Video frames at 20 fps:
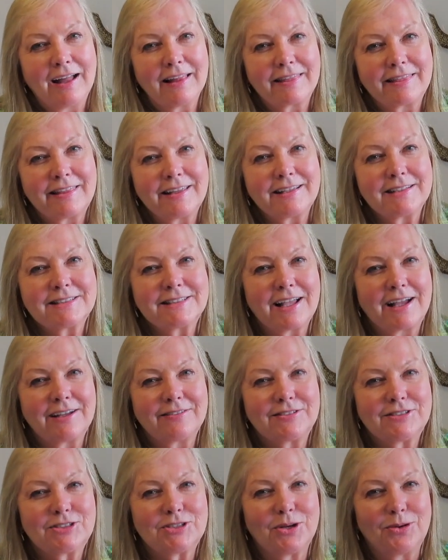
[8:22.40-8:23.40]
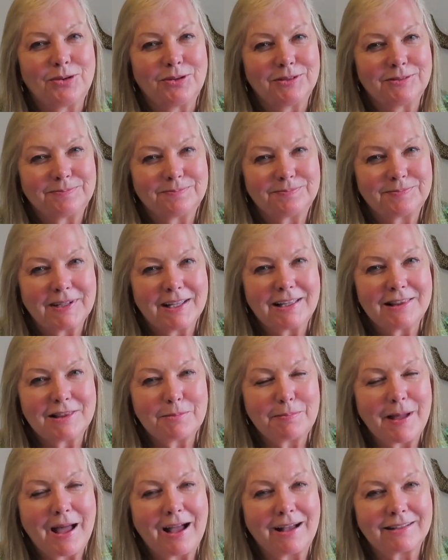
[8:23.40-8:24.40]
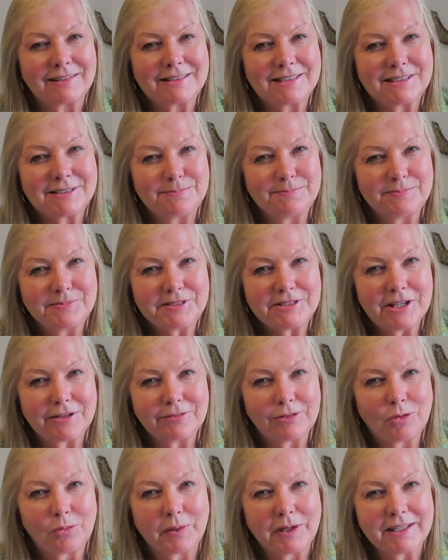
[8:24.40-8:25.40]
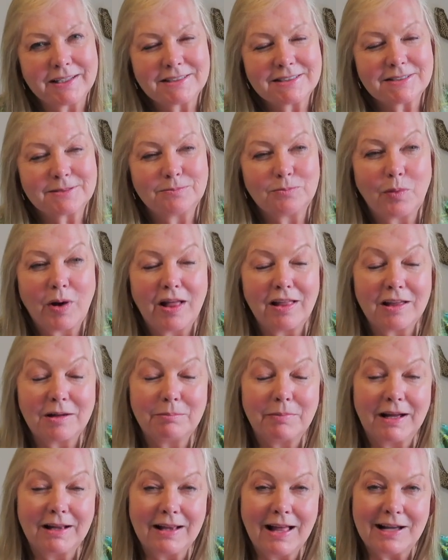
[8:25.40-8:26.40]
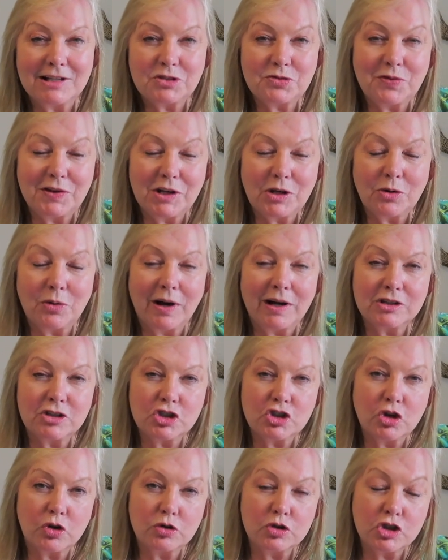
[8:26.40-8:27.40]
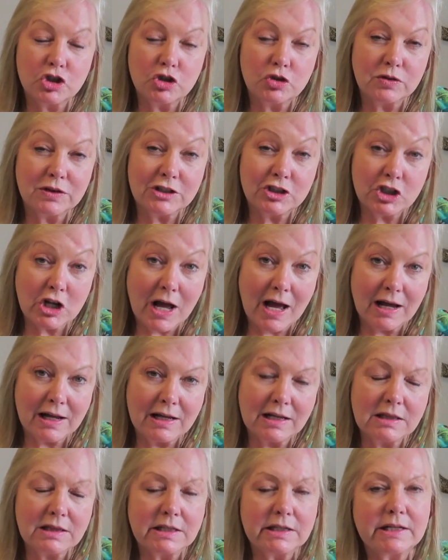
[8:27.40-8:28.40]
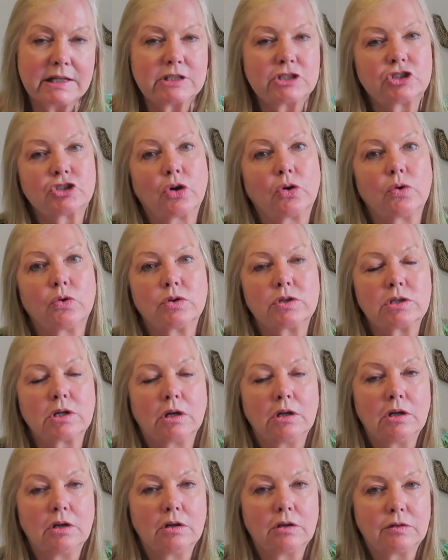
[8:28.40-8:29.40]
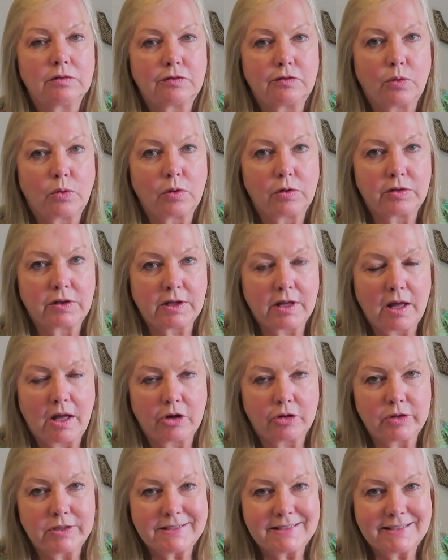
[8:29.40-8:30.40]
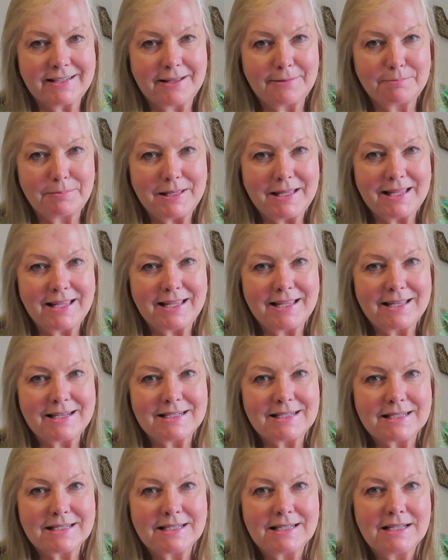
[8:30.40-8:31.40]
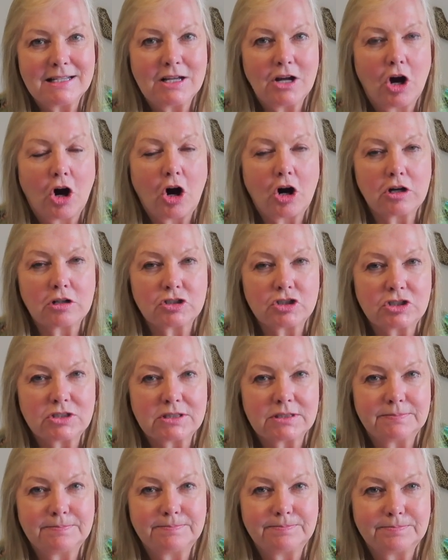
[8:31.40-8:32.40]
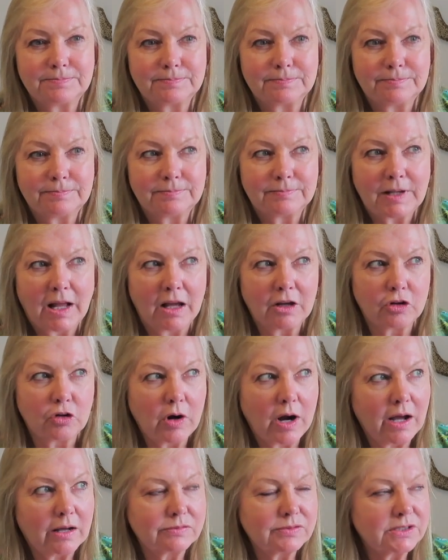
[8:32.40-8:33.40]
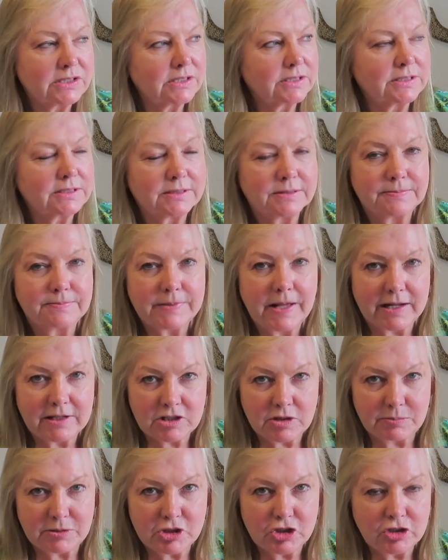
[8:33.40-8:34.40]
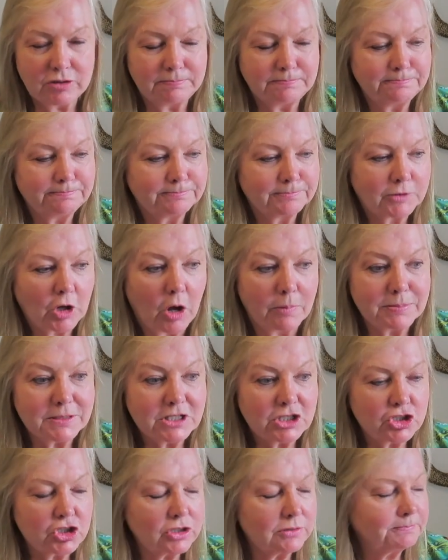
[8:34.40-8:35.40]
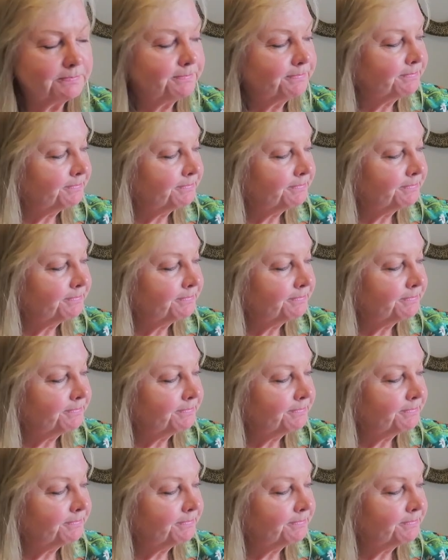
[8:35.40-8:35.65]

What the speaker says: Things I've sewn in the past several weeks. Well, in my last video, I showed you the jacket that I sewed for the Calgary Stampede Arts and Crafts exhibition, competition,